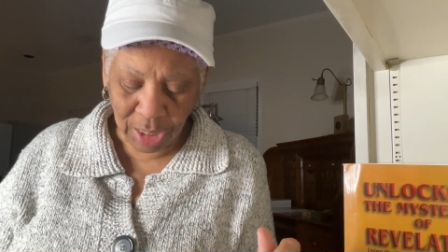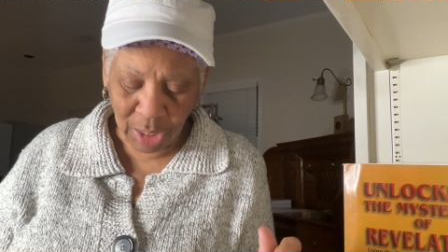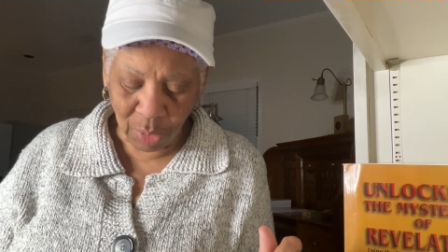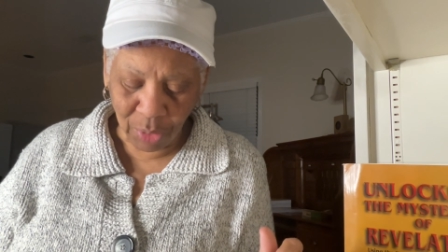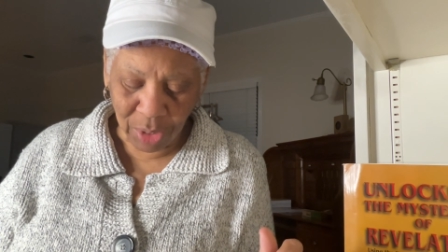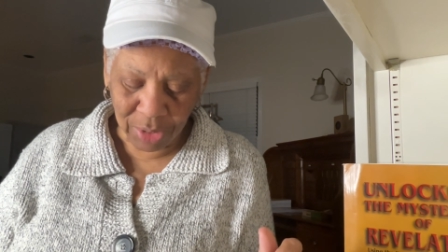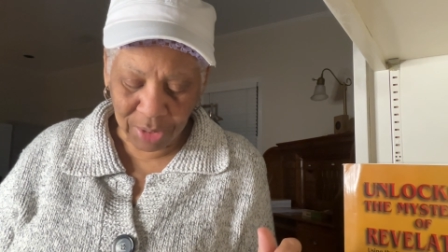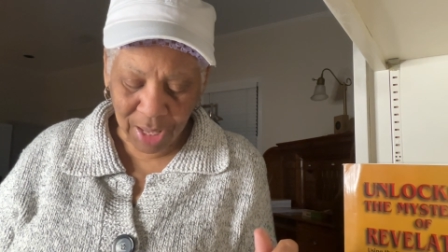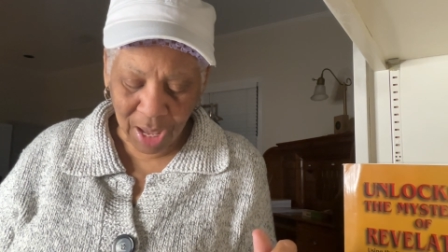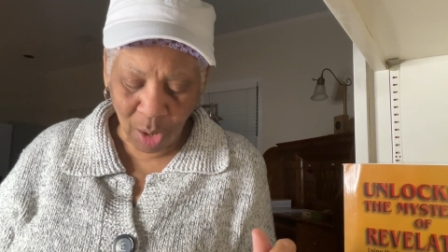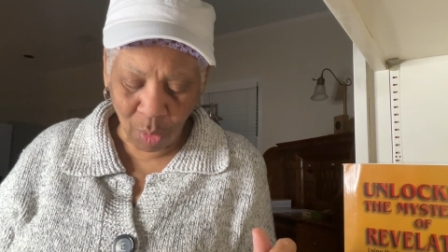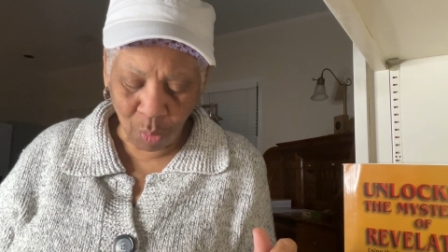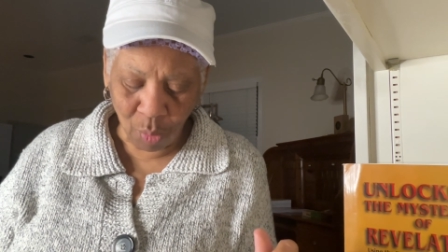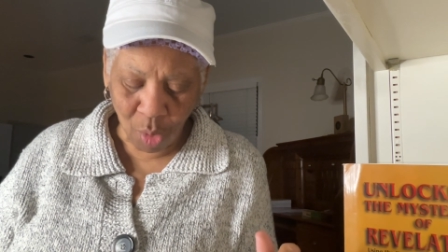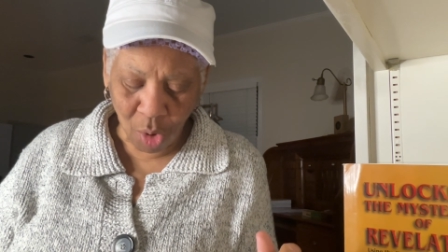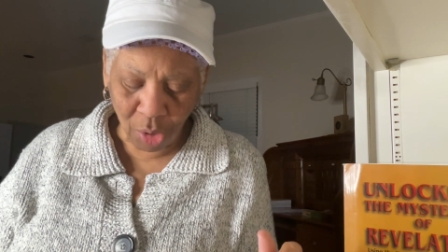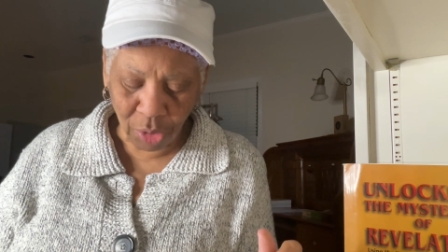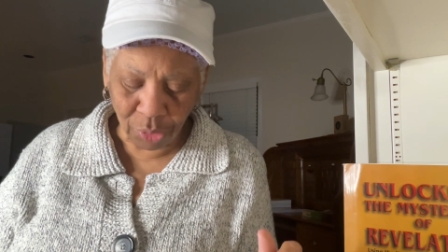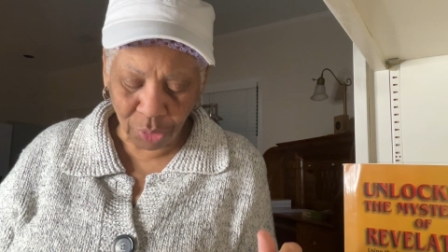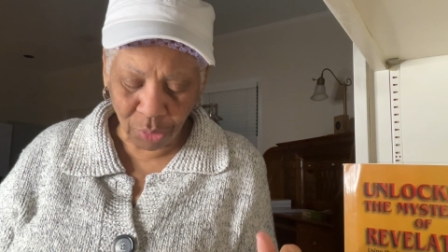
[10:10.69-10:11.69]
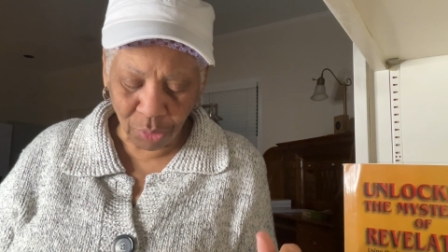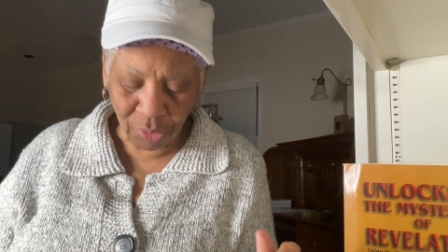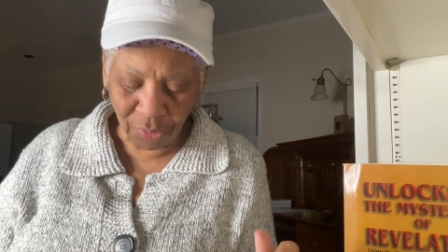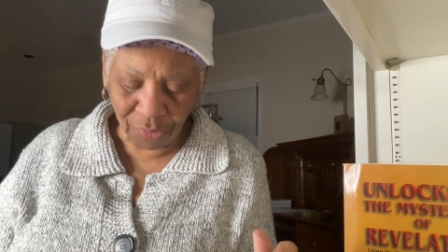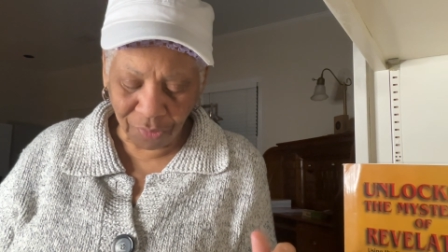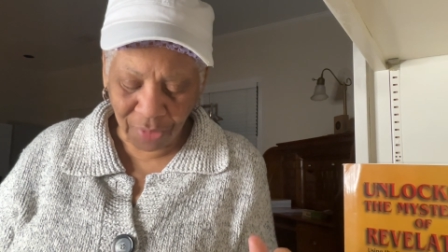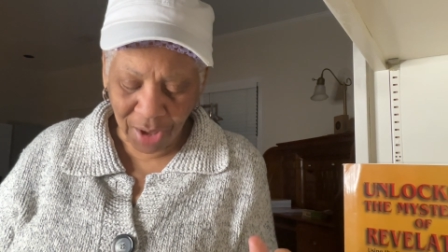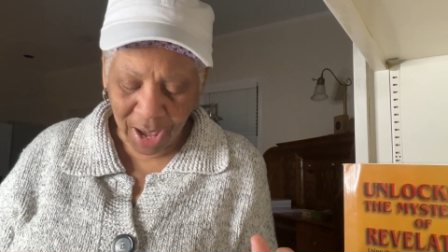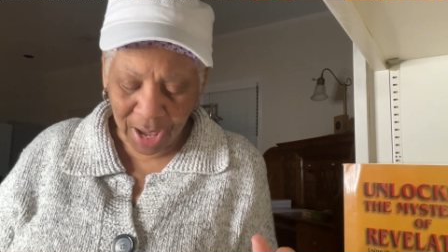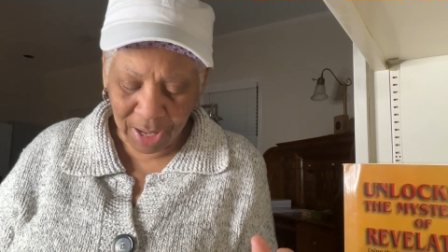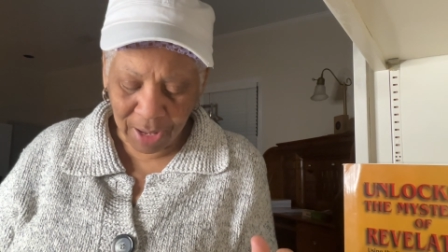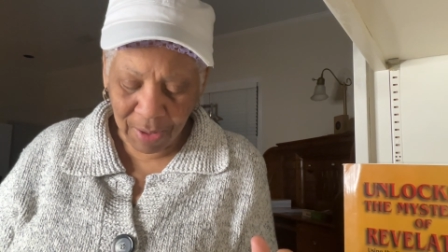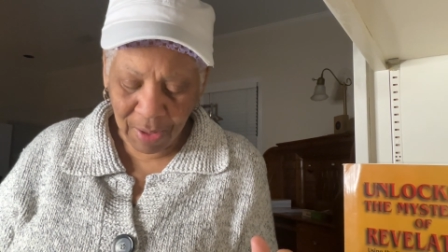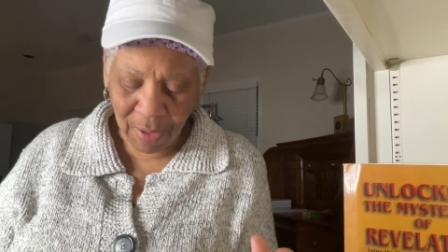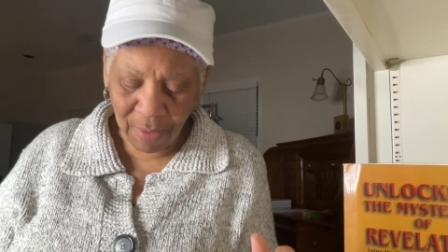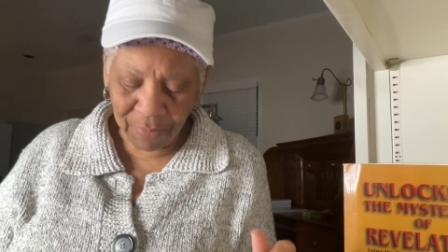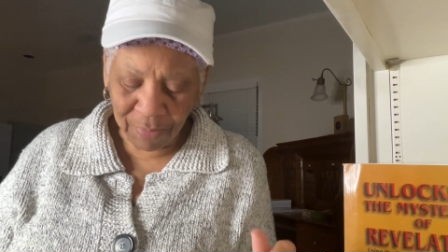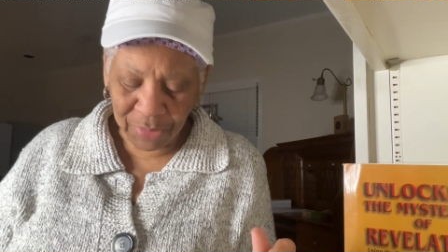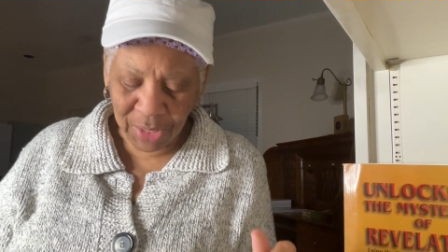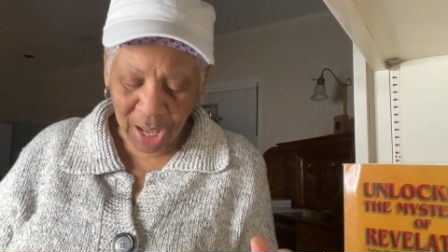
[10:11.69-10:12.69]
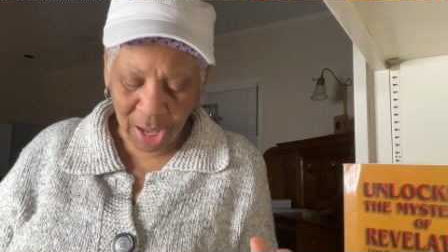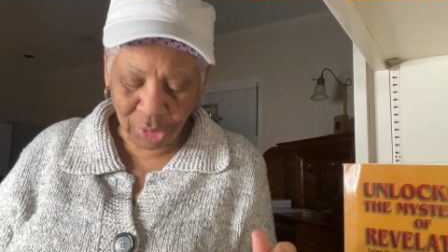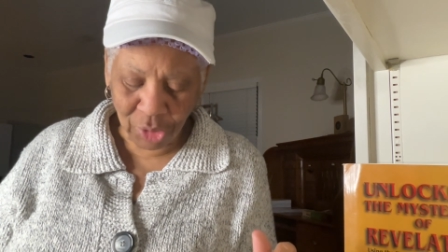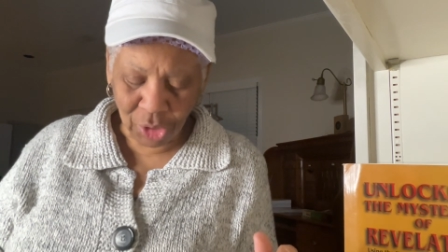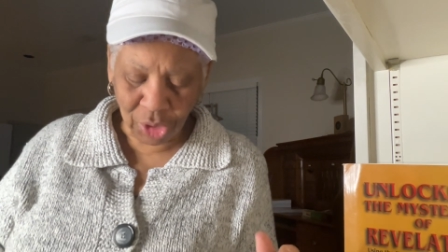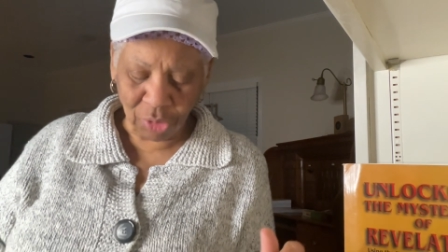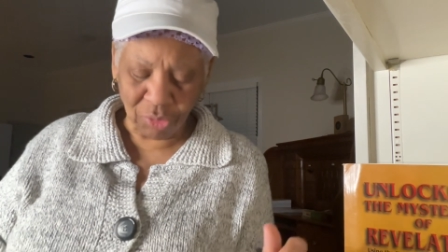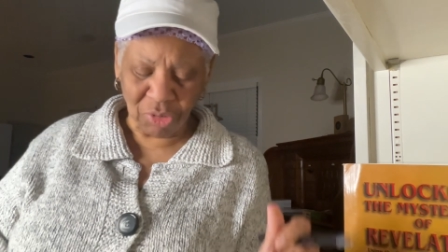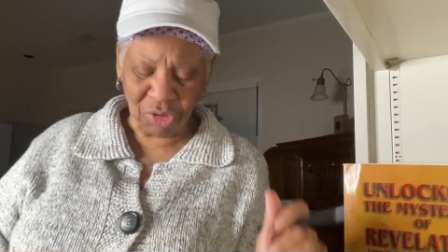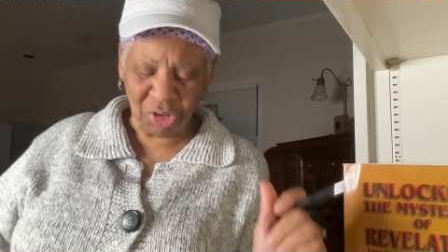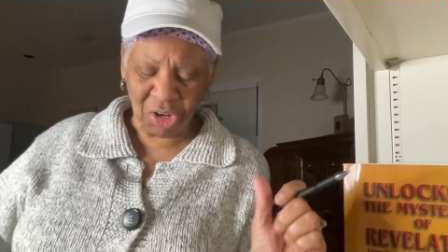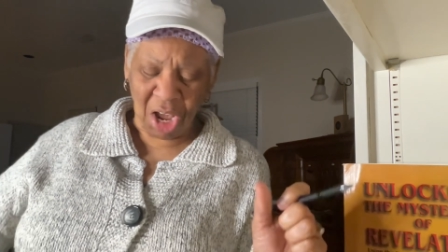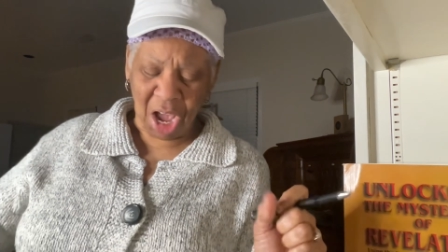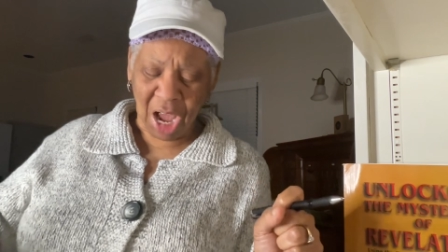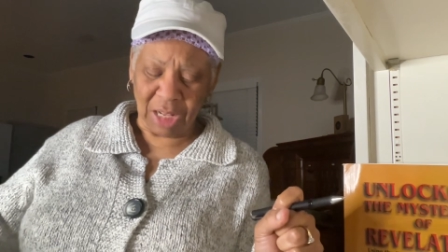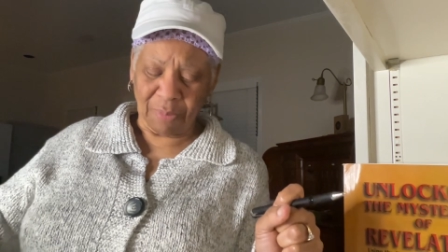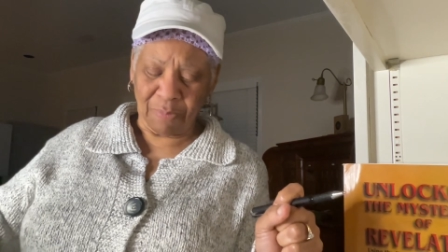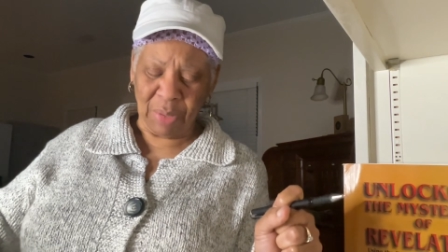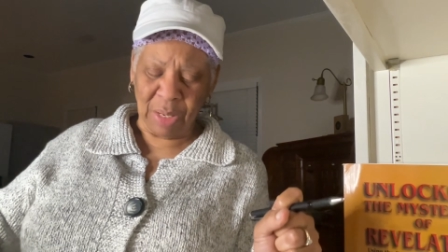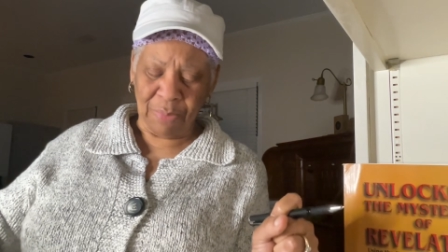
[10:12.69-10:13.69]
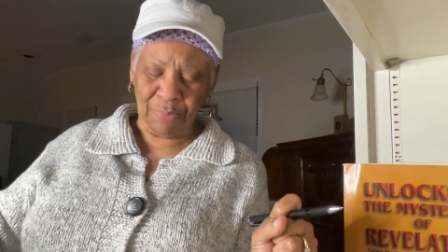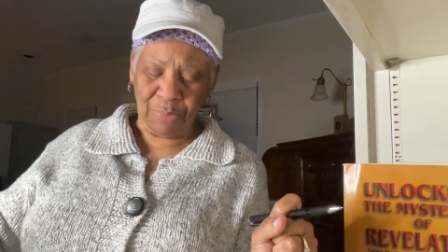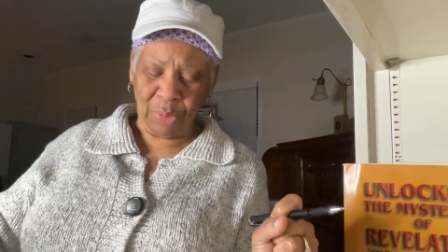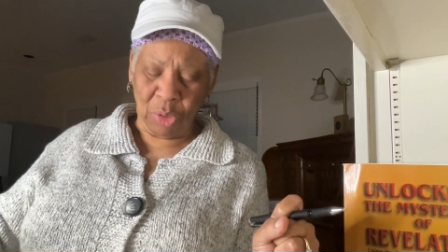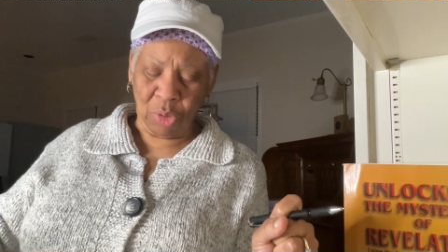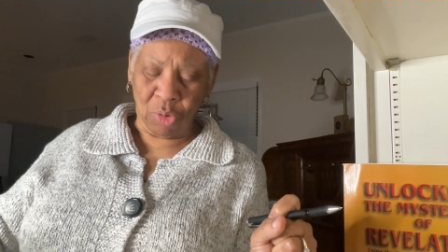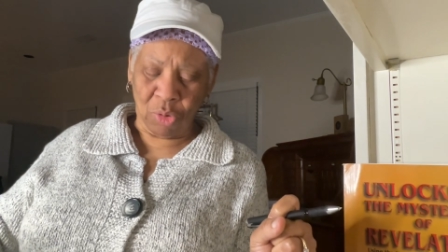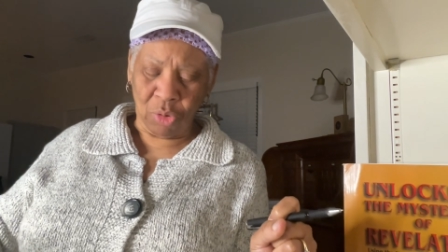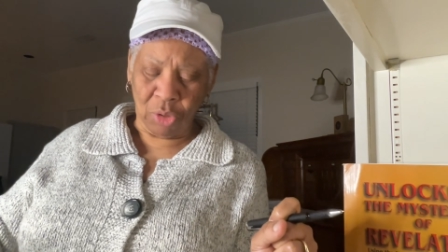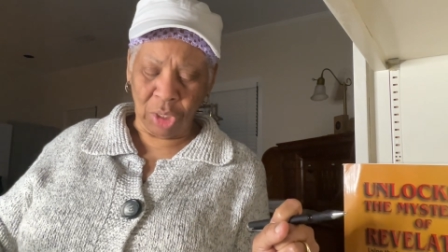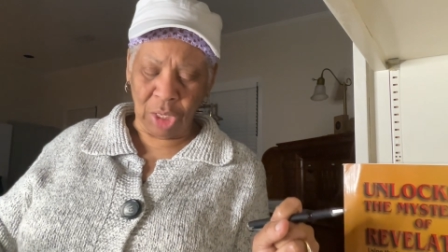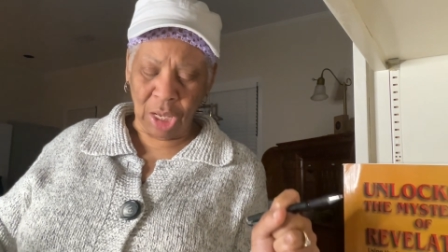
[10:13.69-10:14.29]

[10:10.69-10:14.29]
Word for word: And when thou walkest through the fire, thou shalt not be burned,